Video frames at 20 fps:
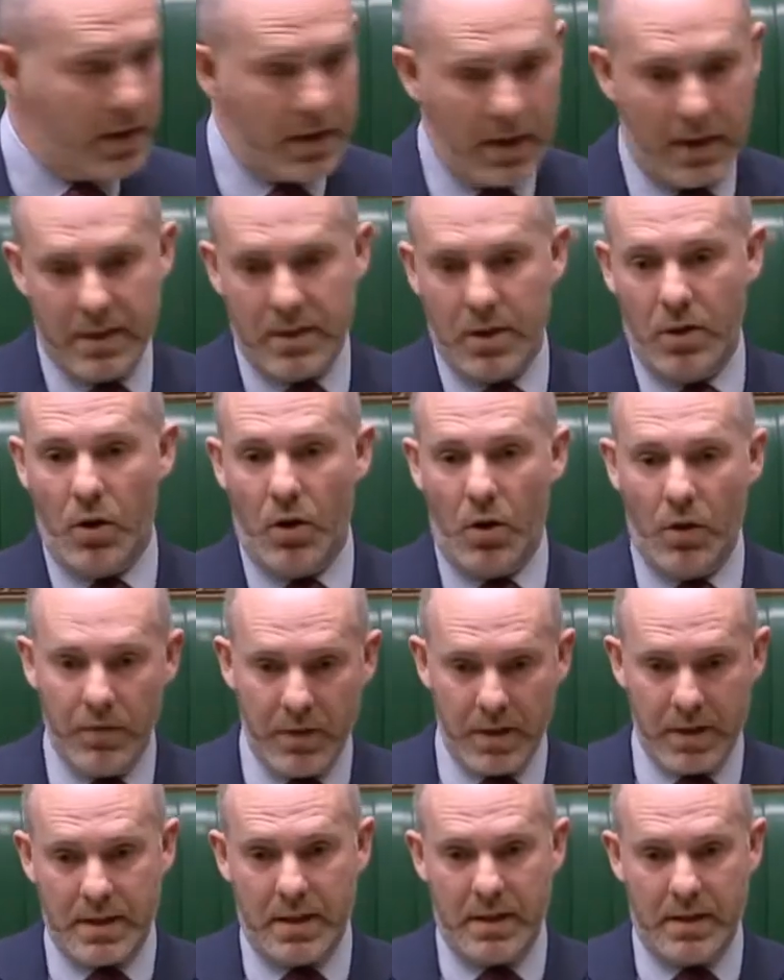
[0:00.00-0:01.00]
that is an
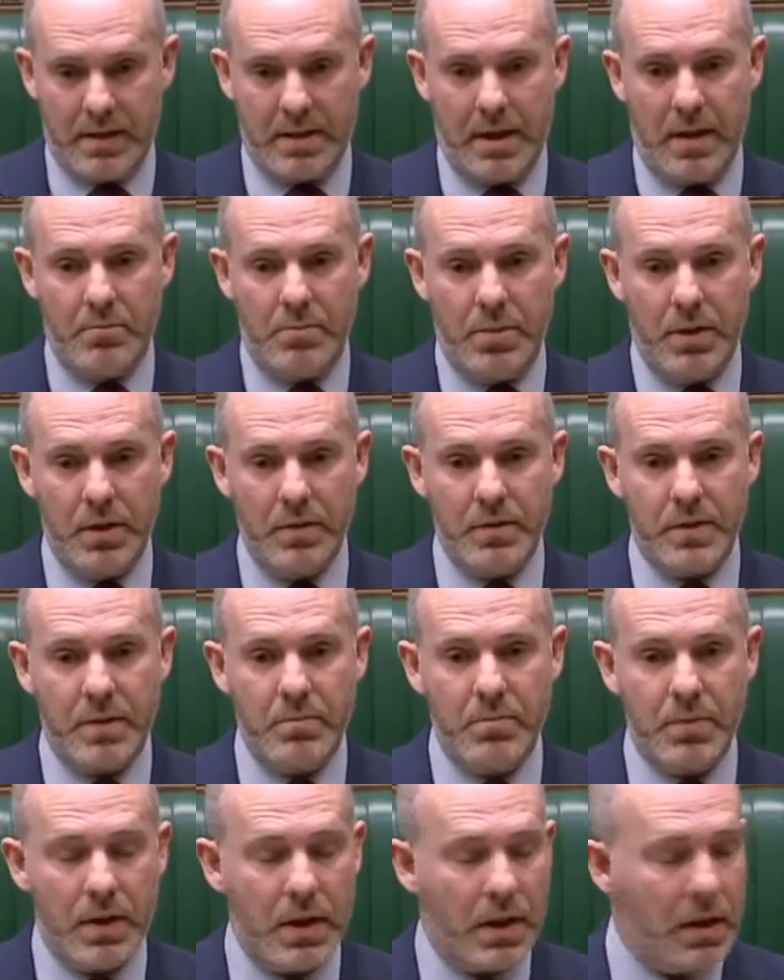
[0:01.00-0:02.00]
obvious example of
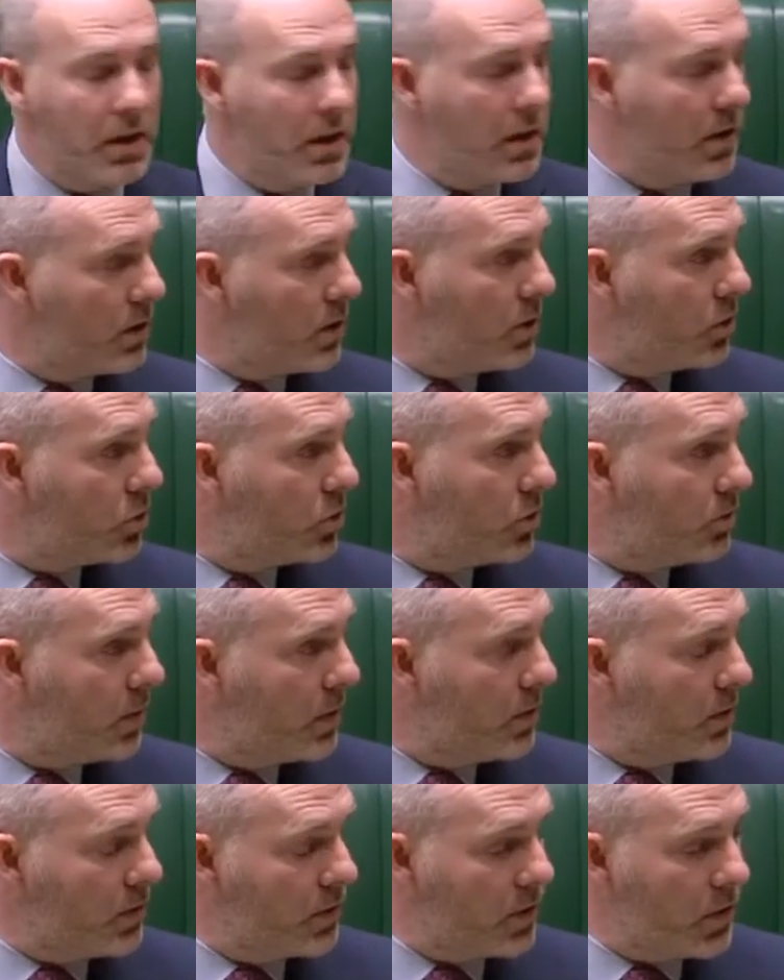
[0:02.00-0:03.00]
something that should
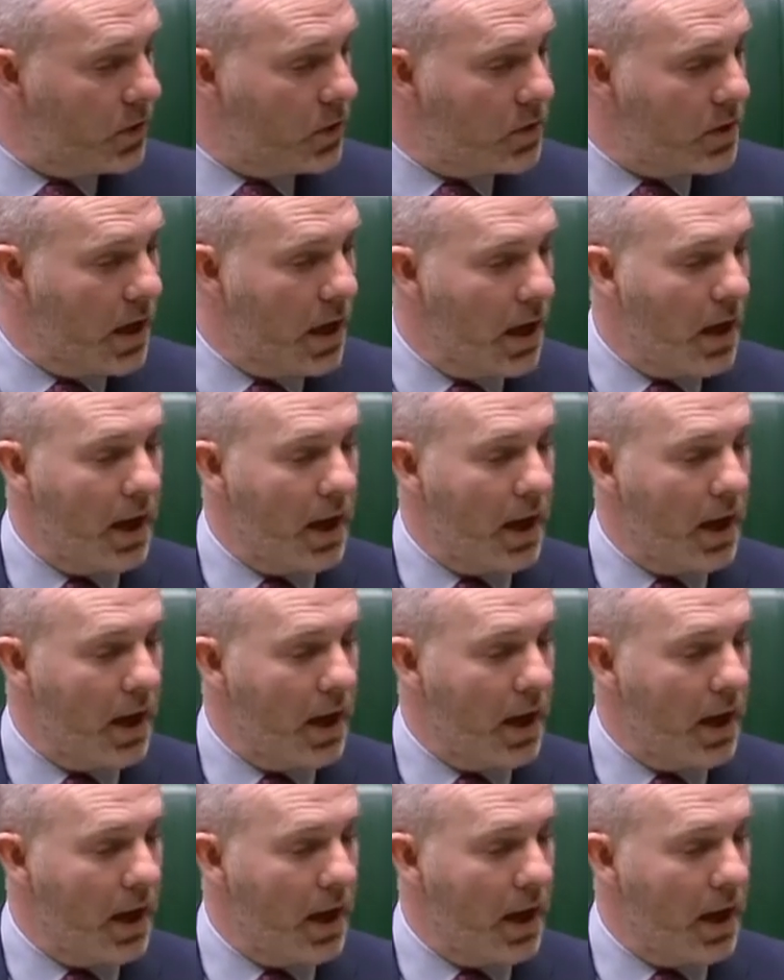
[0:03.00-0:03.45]
be reviewed,